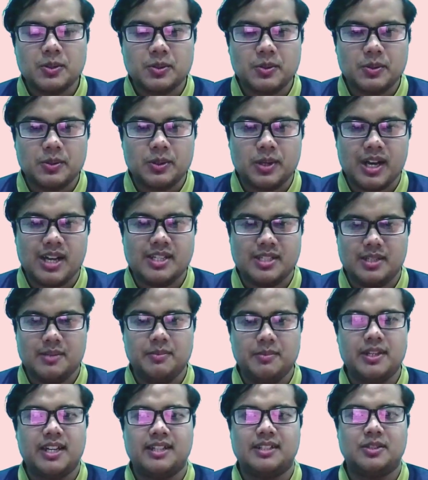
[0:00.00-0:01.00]
to
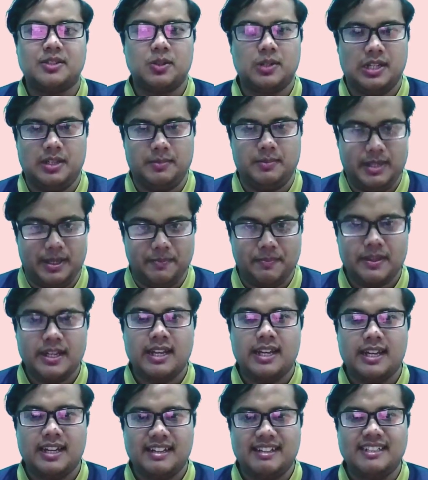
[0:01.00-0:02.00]
HASHIMI and ZULHILMI.
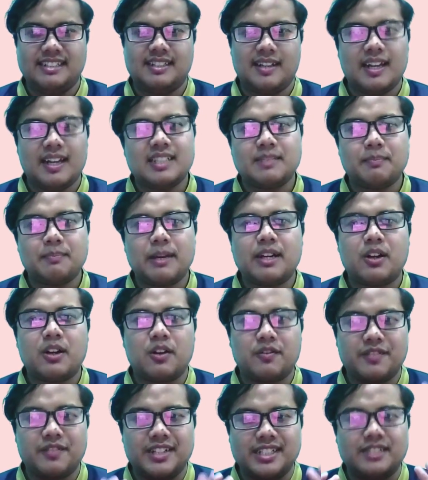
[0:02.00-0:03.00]
In this last part
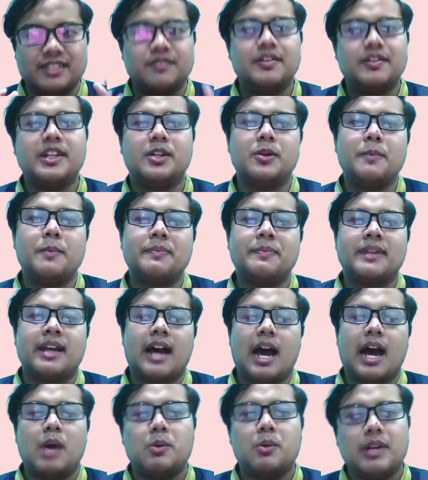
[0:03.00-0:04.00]
of this video,
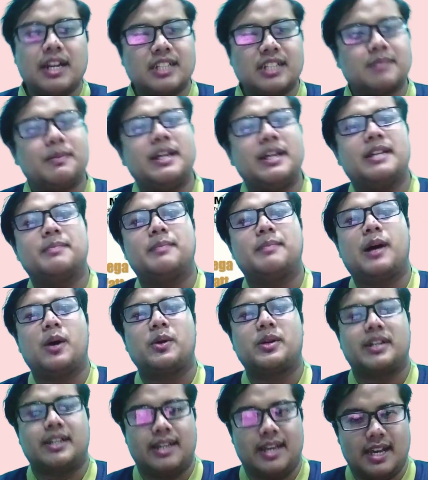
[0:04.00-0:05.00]
I will explain
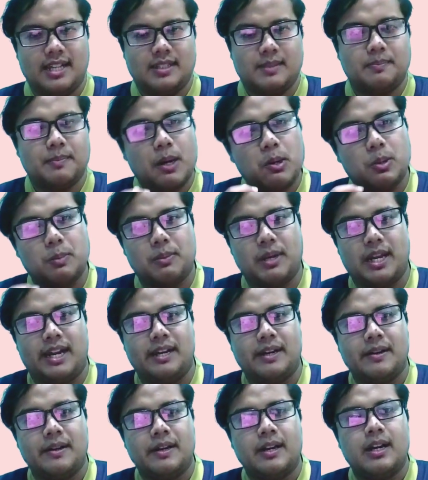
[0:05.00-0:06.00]
about gas power plant.
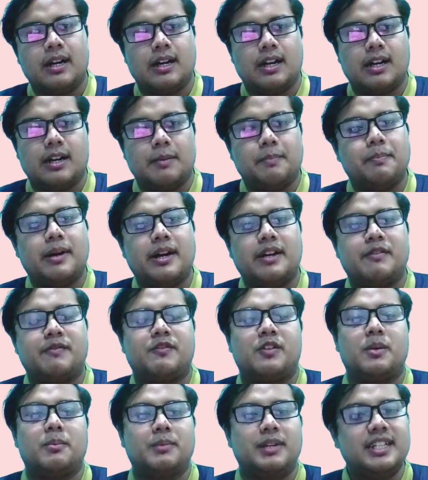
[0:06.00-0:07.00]
Apart
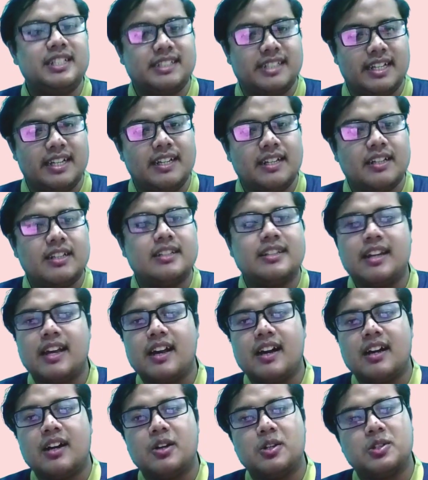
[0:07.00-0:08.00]
from leachate,
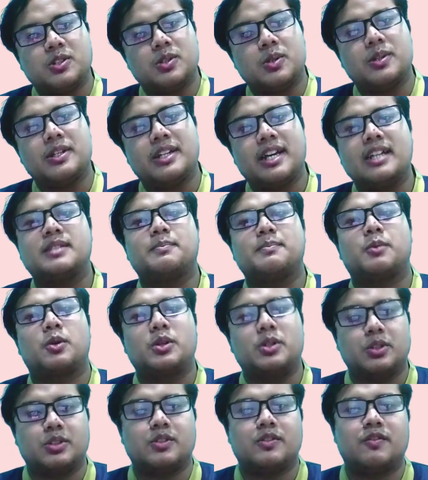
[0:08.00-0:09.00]
there are also gas
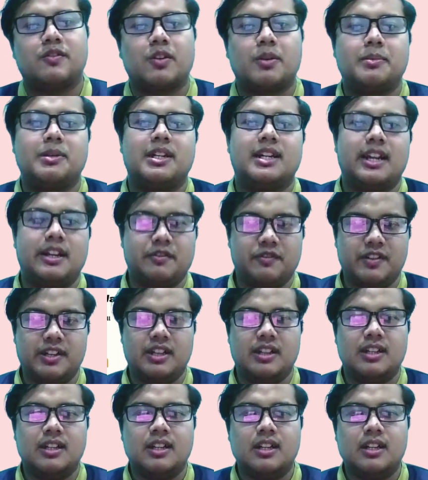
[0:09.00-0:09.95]
produced from the landfill.